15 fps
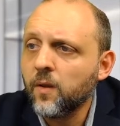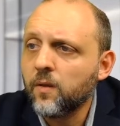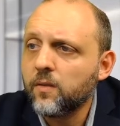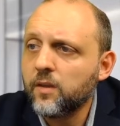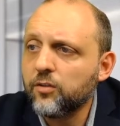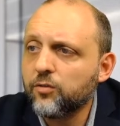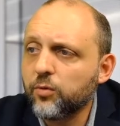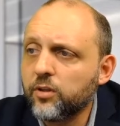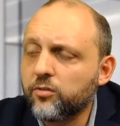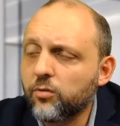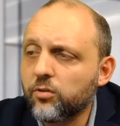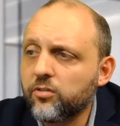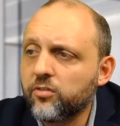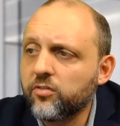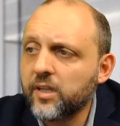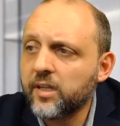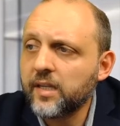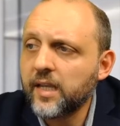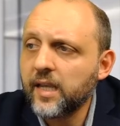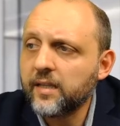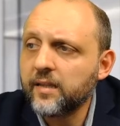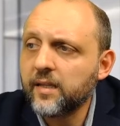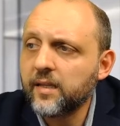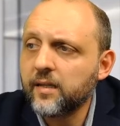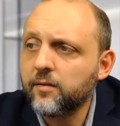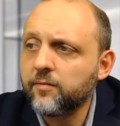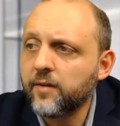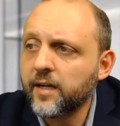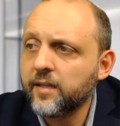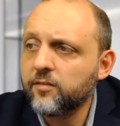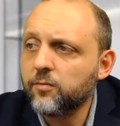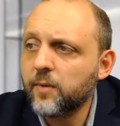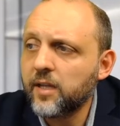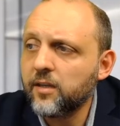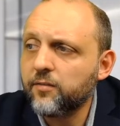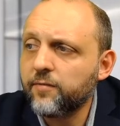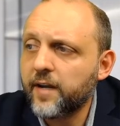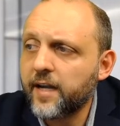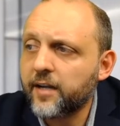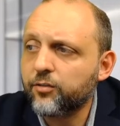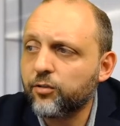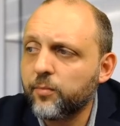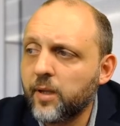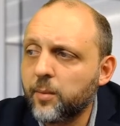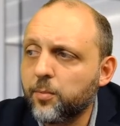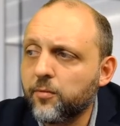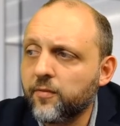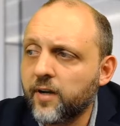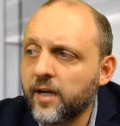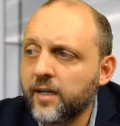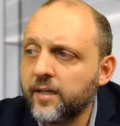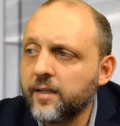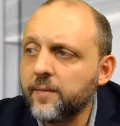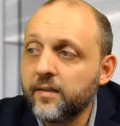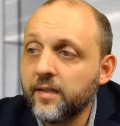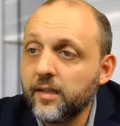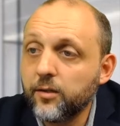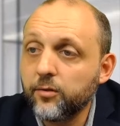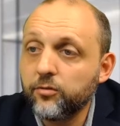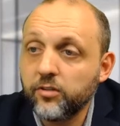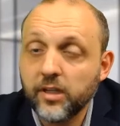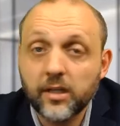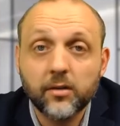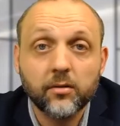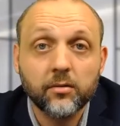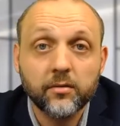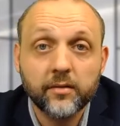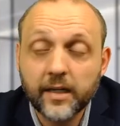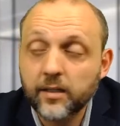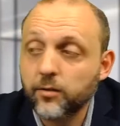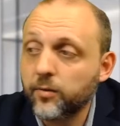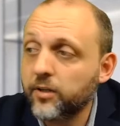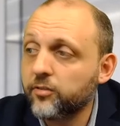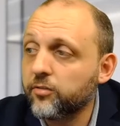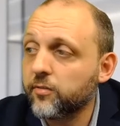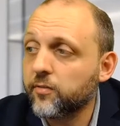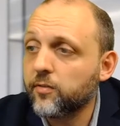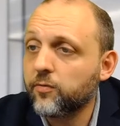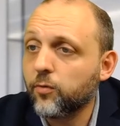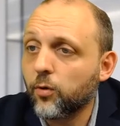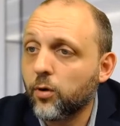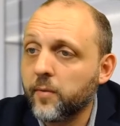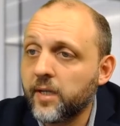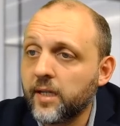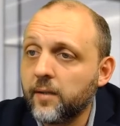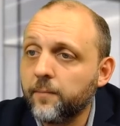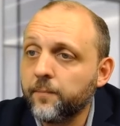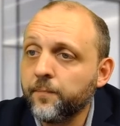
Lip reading: These resources indicate that a device manufacturer may provide a DOC, or Declaration of Conformity,